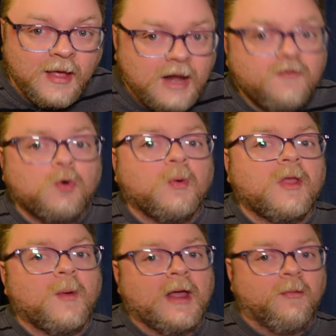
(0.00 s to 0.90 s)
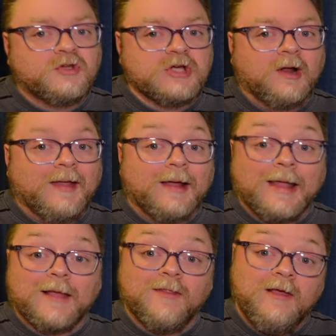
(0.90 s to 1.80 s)
And if you really want to help the channel out
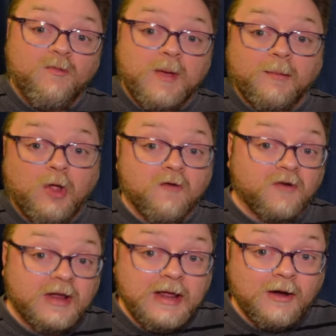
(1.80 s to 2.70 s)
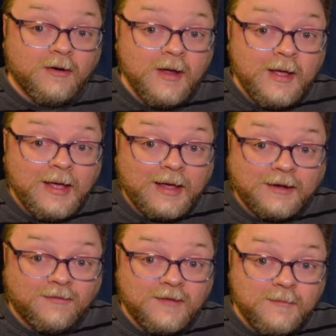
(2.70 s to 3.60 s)
like these people over here and
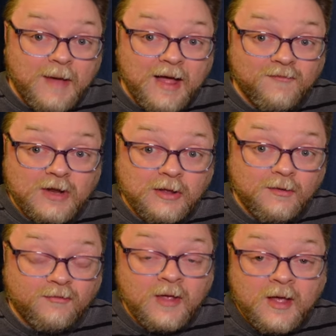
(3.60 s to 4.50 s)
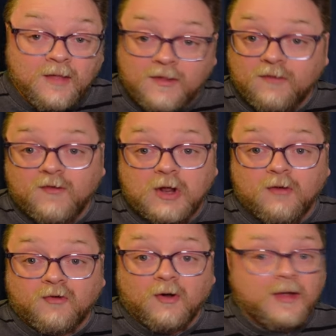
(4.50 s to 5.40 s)
get to see my videos, these
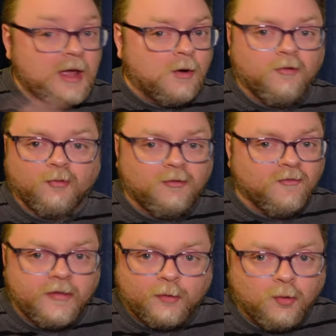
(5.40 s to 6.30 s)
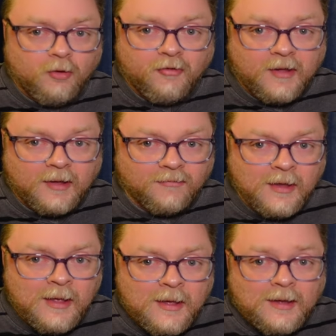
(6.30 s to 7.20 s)
videos early, and all sorts of other cool things,
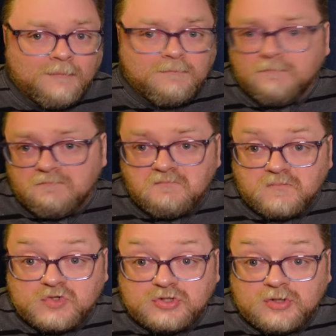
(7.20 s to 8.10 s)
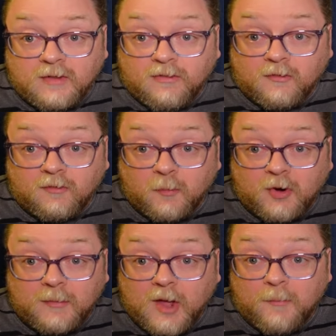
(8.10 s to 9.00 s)
consider
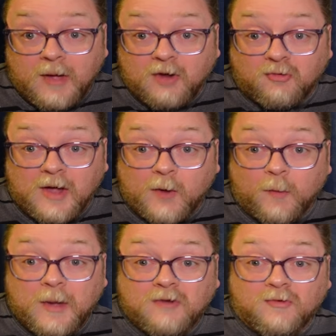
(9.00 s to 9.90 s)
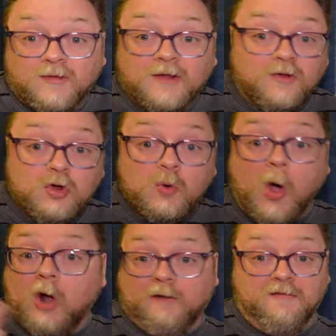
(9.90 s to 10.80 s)
supporting me on Patreon, where patrons get to do
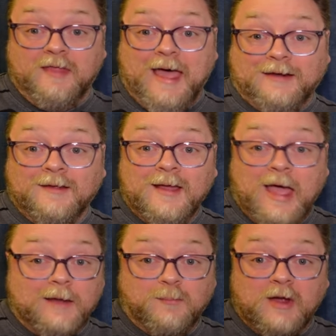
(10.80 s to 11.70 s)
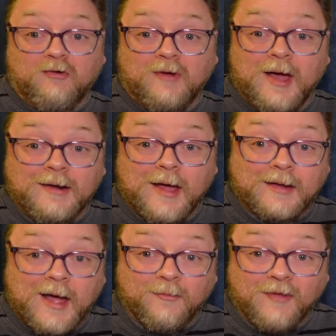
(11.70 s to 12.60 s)
all of that at
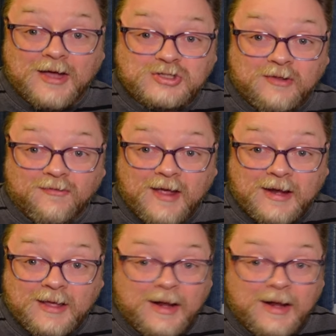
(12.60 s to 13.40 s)
patreon.com slash insaneian.